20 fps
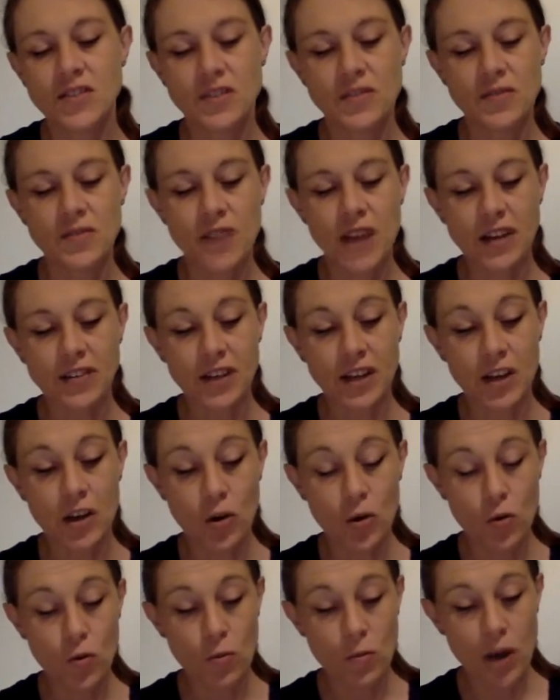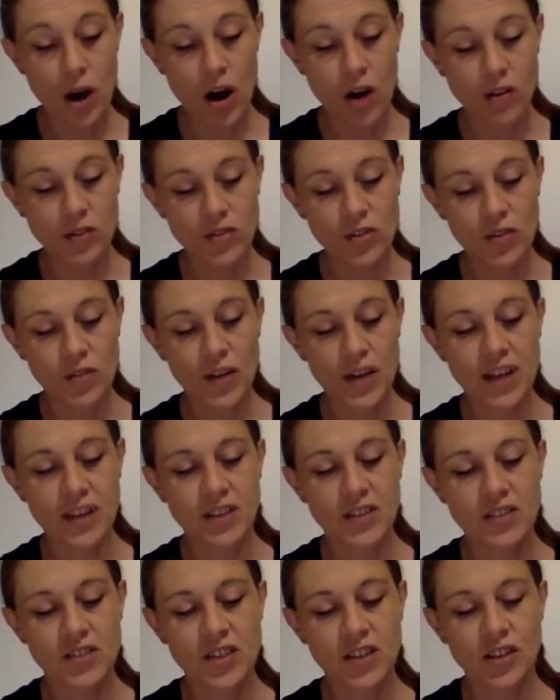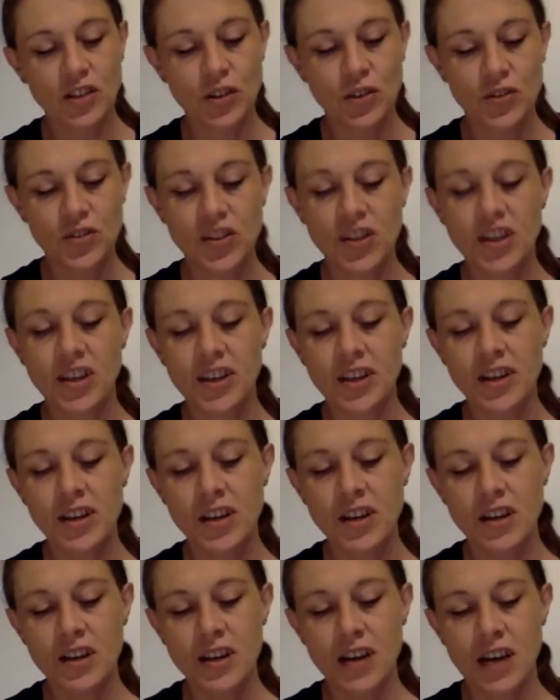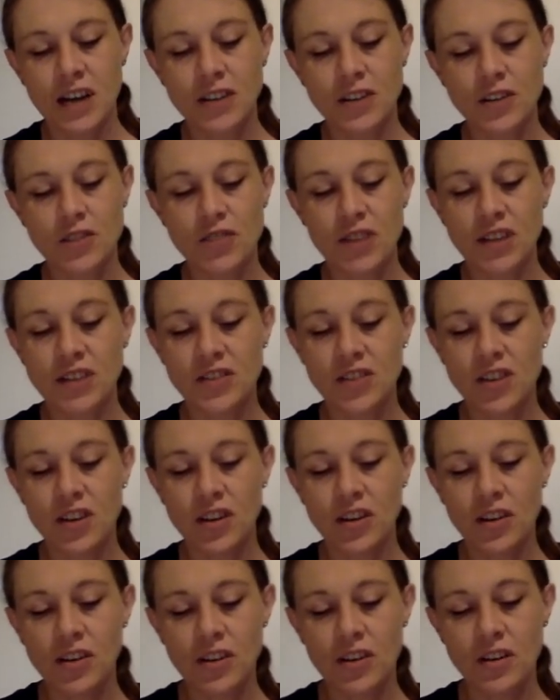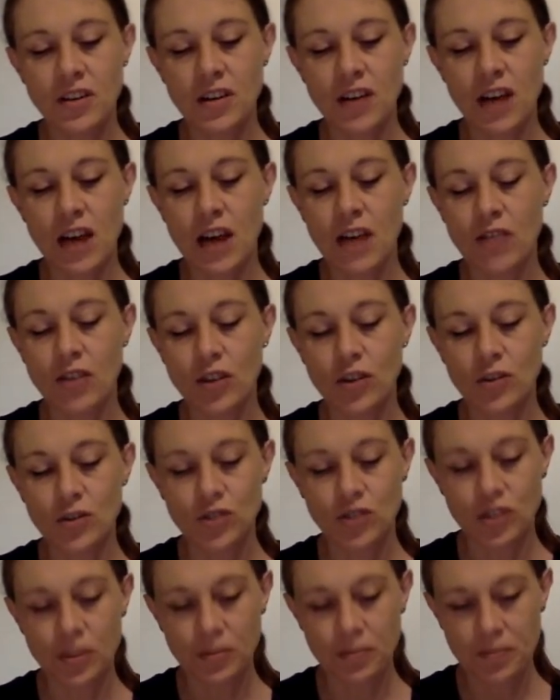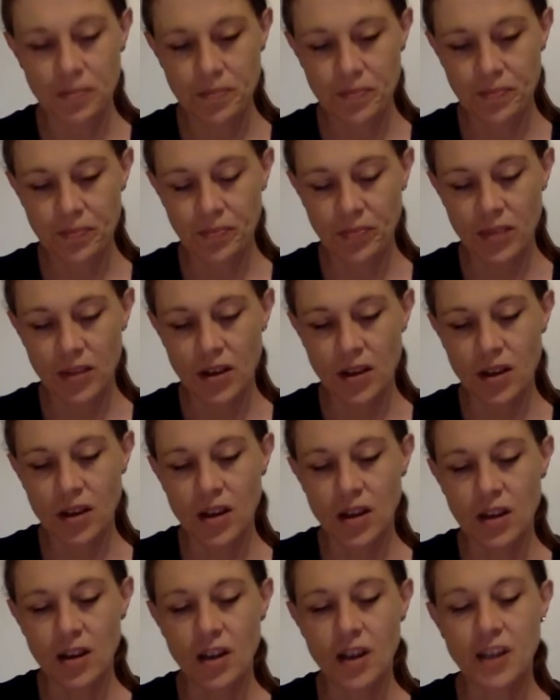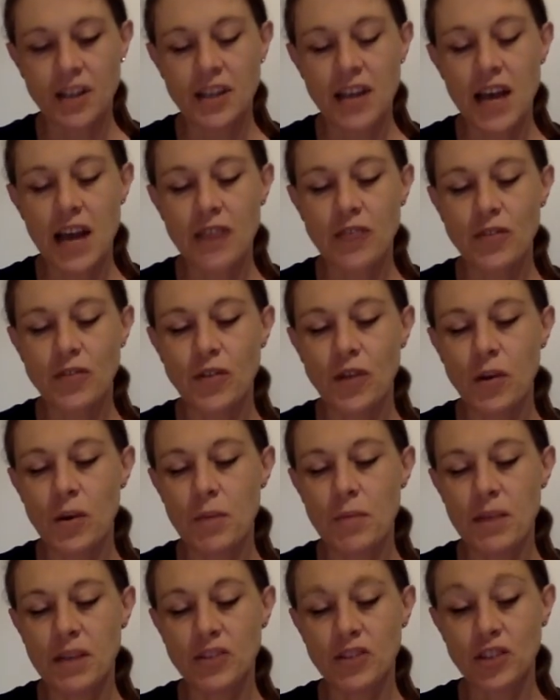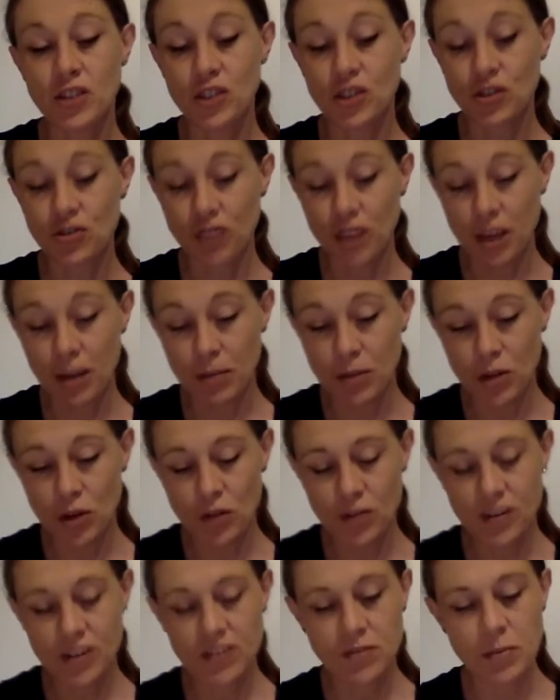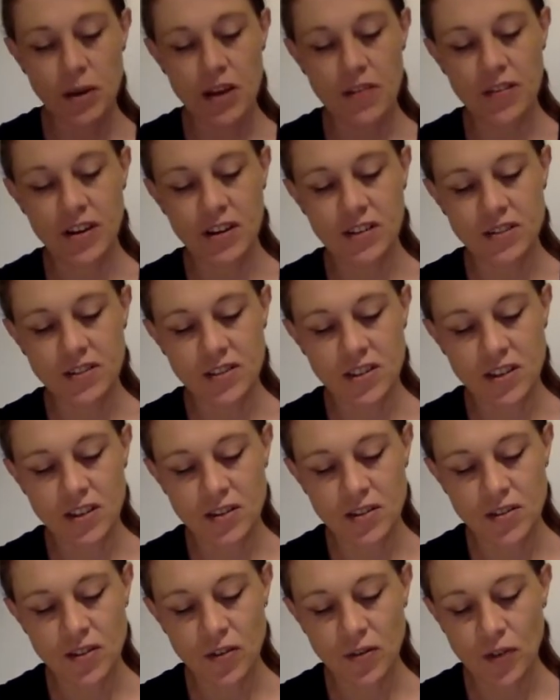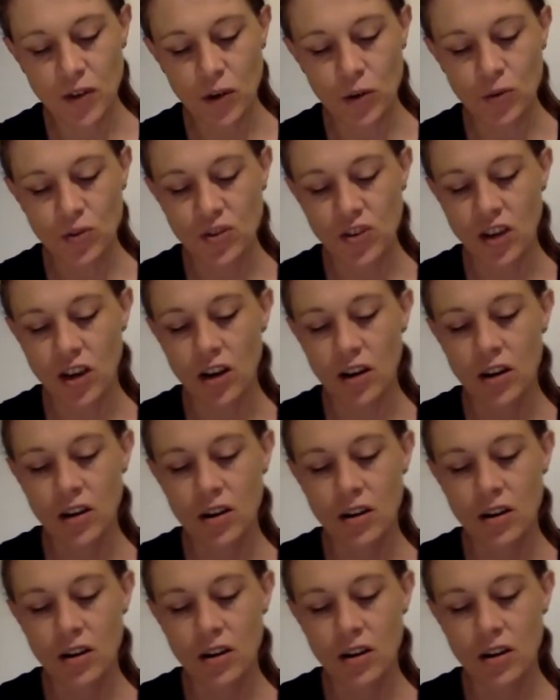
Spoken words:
in fact they are all part of a continuity and a greater evolution. Like an ever-flowing magic stream, your experiences filter